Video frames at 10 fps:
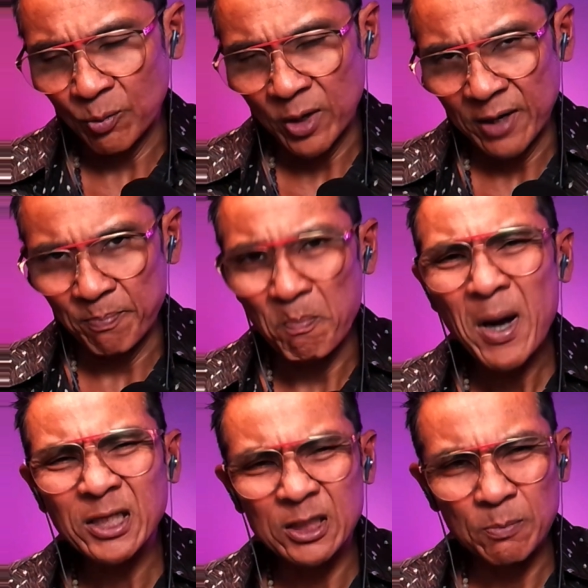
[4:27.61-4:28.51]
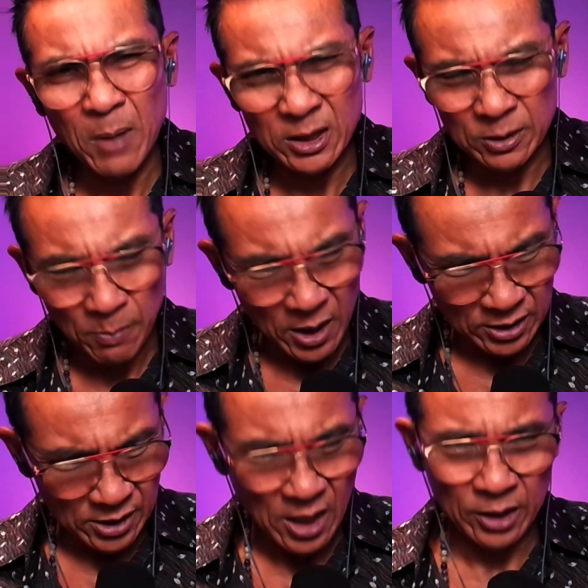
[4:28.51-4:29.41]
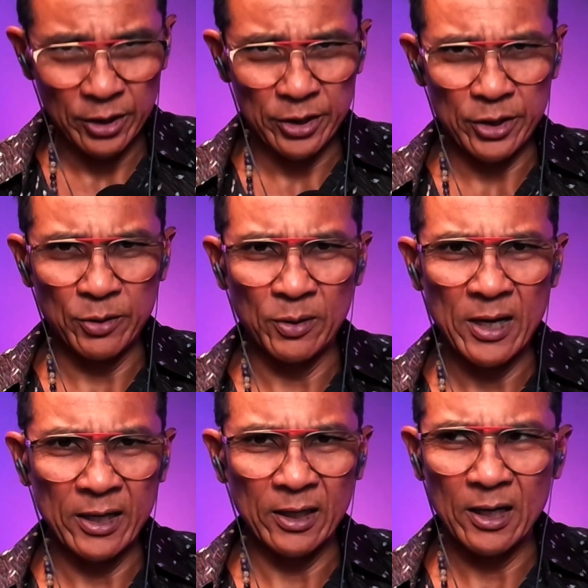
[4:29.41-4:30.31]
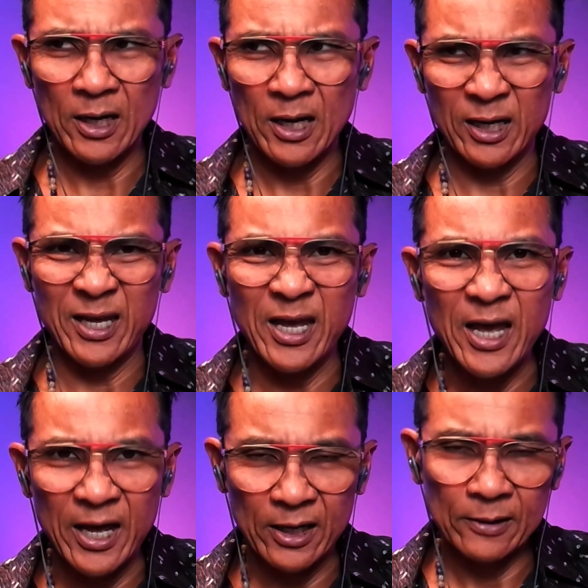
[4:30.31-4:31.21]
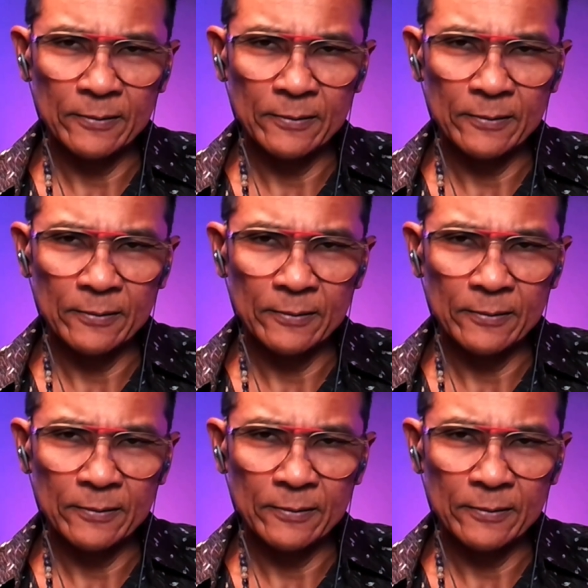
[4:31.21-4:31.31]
someone that much younger than you, like a kid,